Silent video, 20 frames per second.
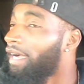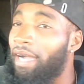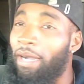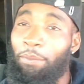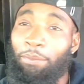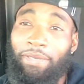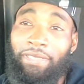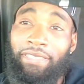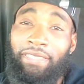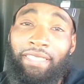
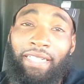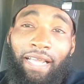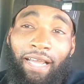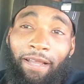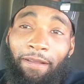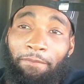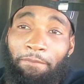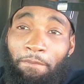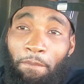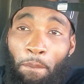I'ma
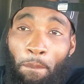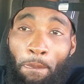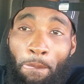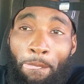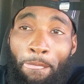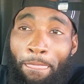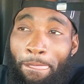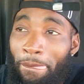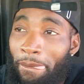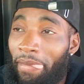stop
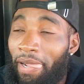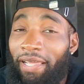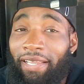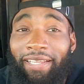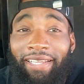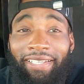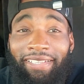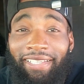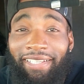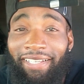
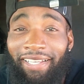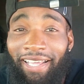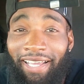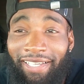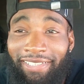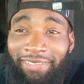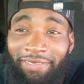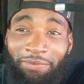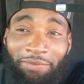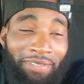and get the
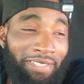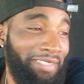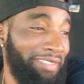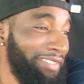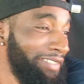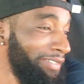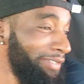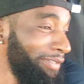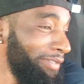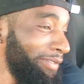last of
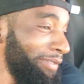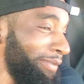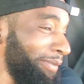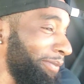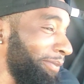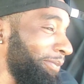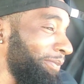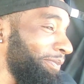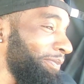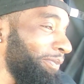this
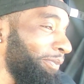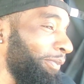um